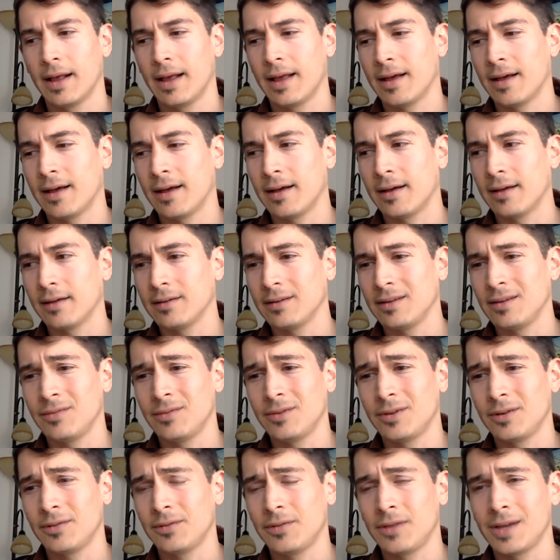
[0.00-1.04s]
Uh,
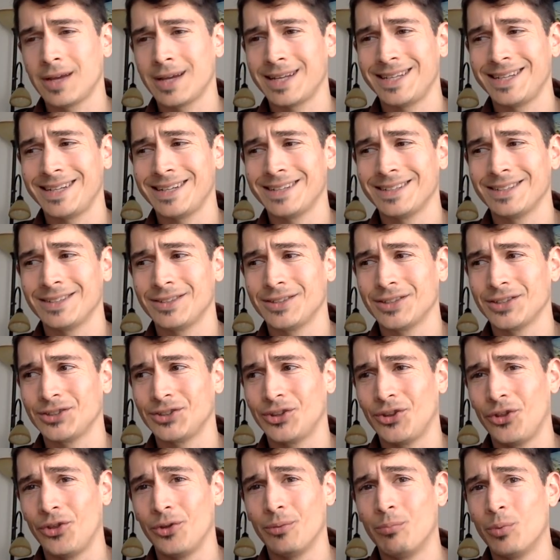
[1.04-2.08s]
even if the idea is
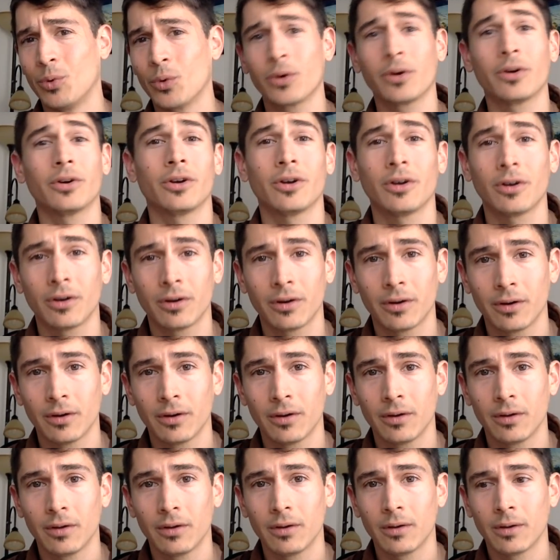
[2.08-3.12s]
just the border,
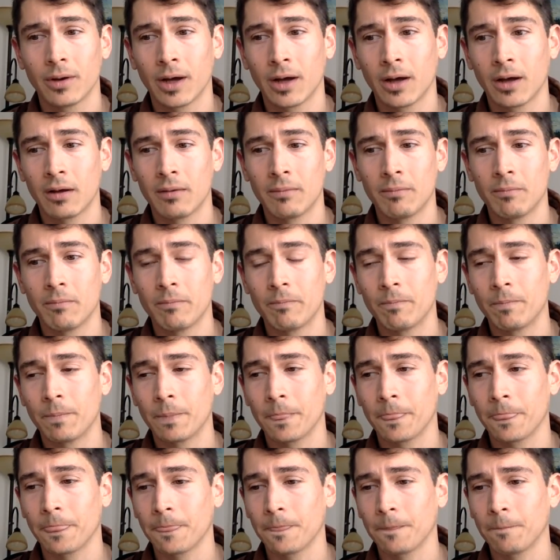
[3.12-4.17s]
um,
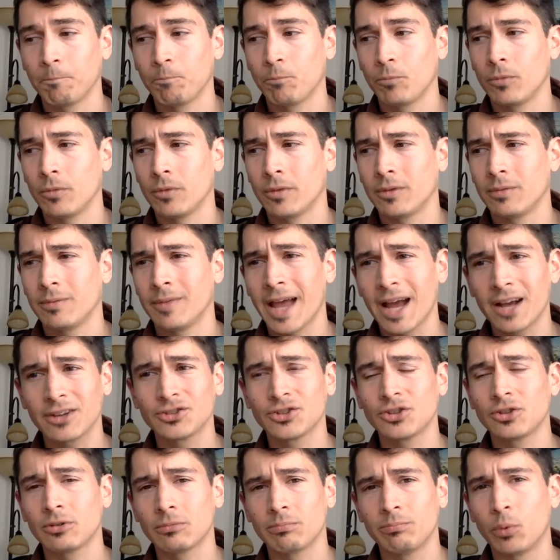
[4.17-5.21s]

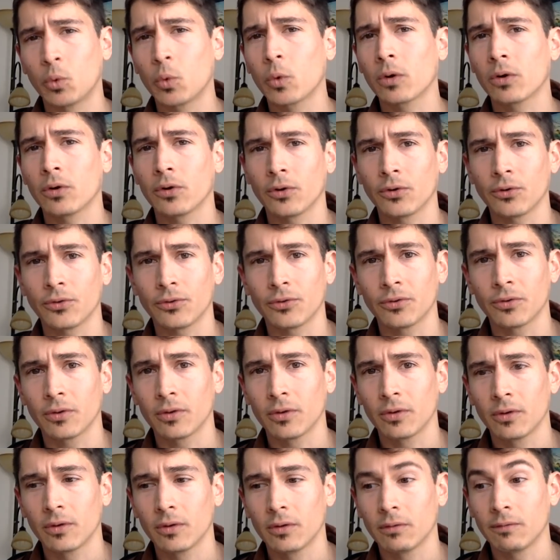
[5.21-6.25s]
national borders
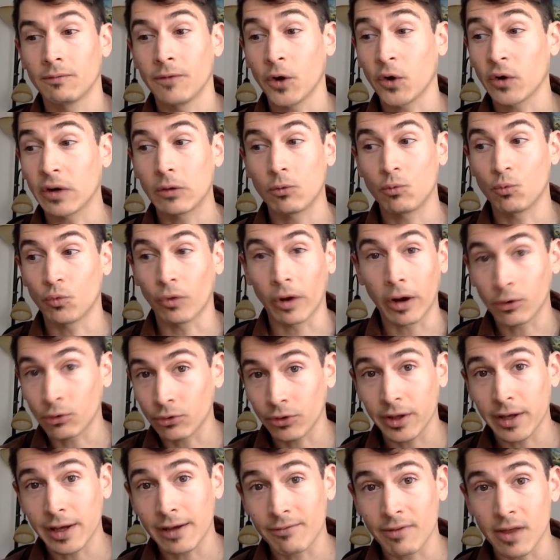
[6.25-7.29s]
very
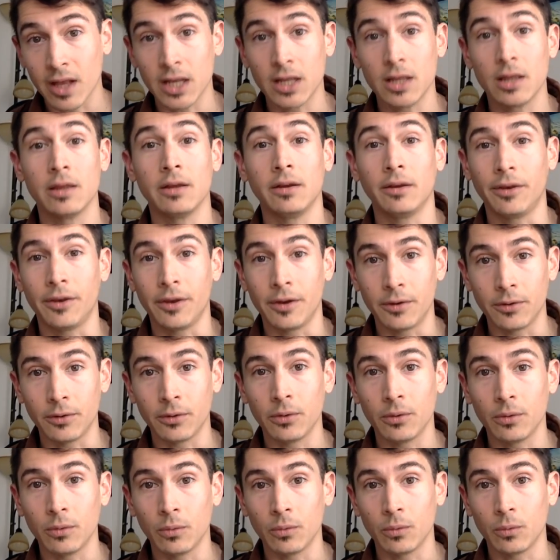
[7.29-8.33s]
rarely have anything to
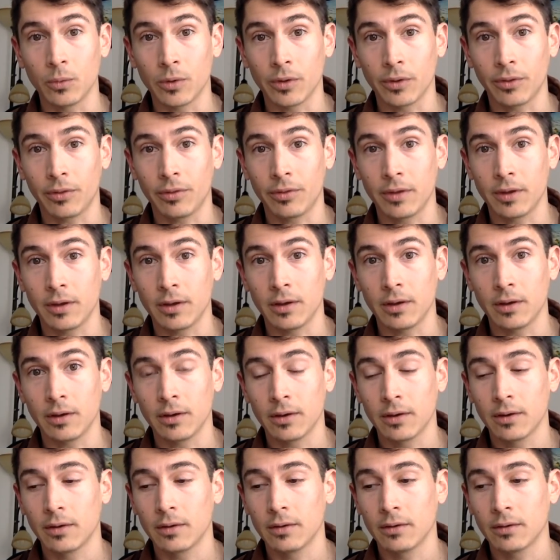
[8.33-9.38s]
do with the,
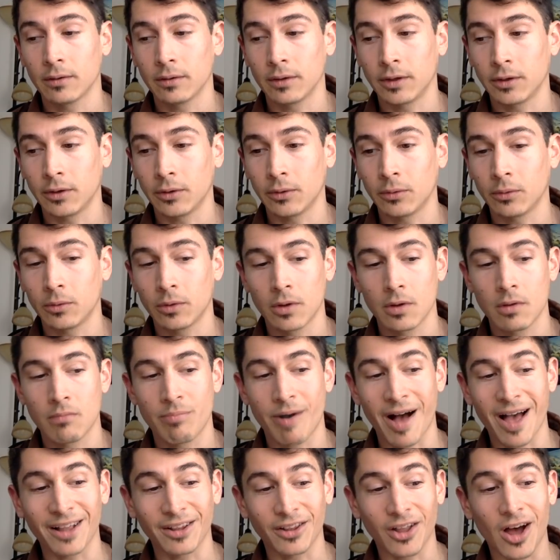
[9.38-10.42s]
you know,
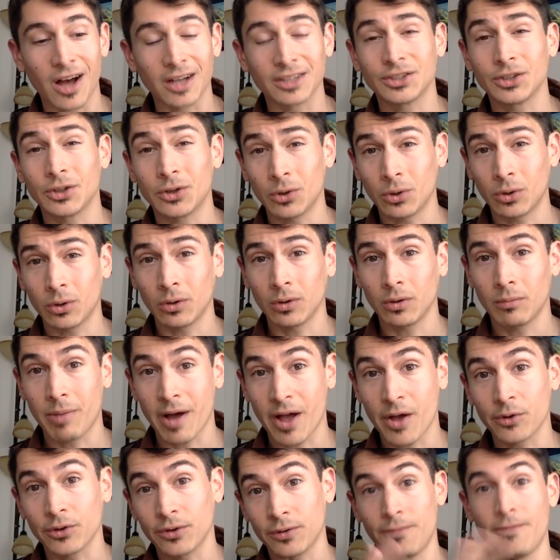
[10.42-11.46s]
biological,
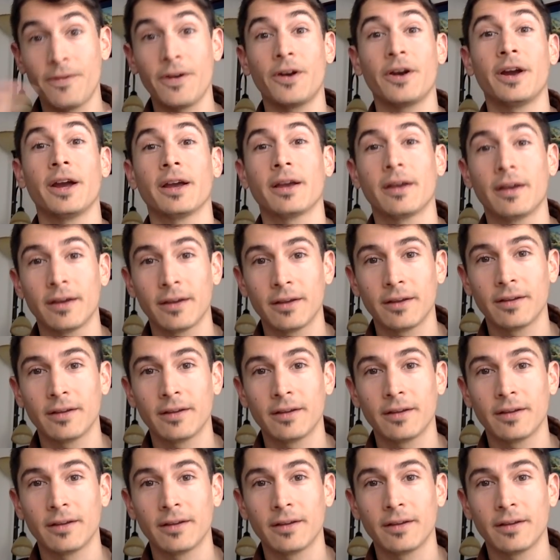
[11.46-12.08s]
biospheric,